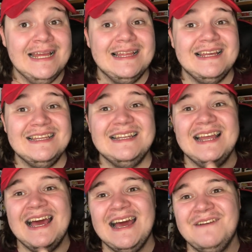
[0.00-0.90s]
they didn't
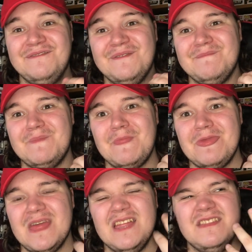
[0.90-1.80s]
have
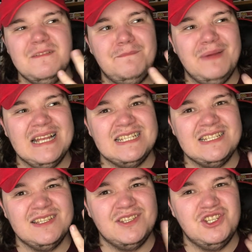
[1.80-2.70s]
the best